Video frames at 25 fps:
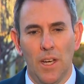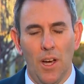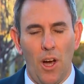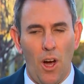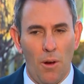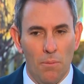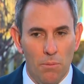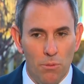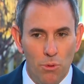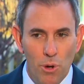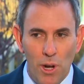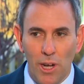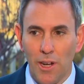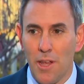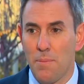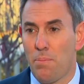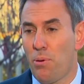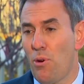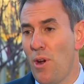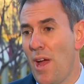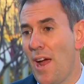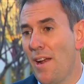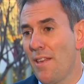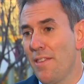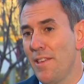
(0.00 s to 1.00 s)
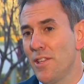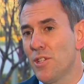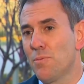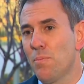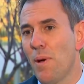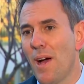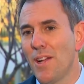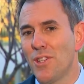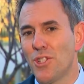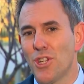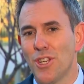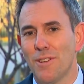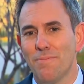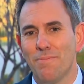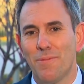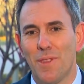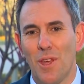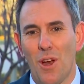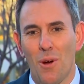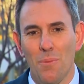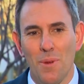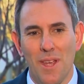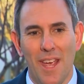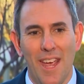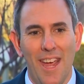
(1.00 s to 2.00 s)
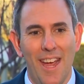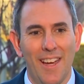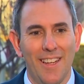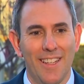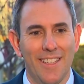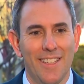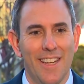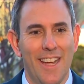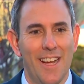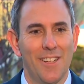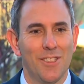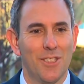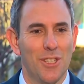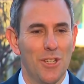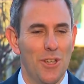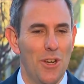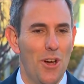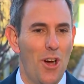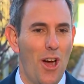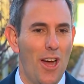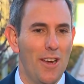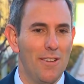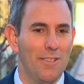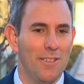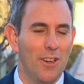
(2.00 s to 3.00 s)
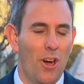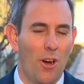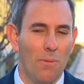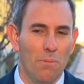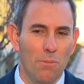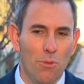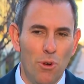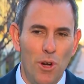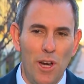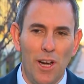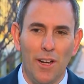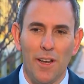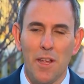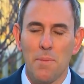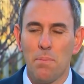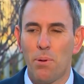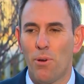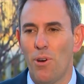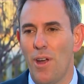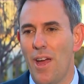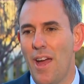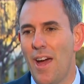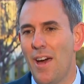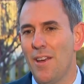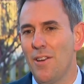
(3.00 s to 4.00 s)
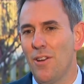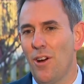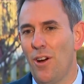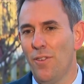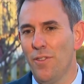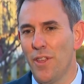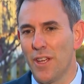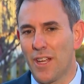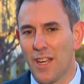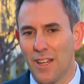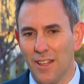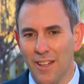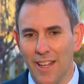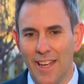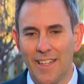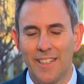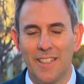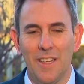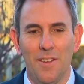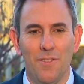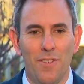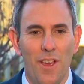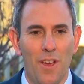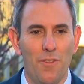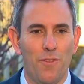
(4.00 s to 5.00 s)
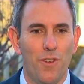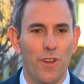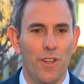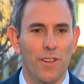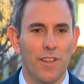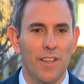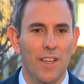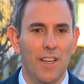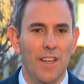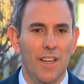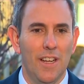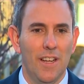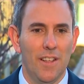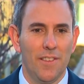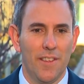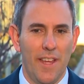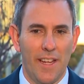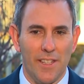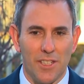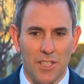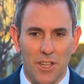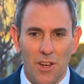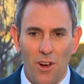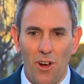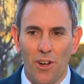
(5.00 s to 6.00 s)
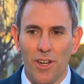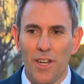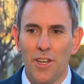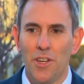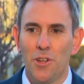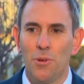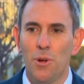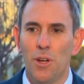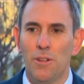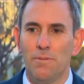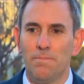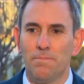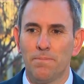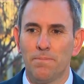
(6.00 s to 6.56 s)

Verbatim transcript: I'm really proud of this budget that I'll be handing down tonight. I'm really proud of the collective effort that's gone into it.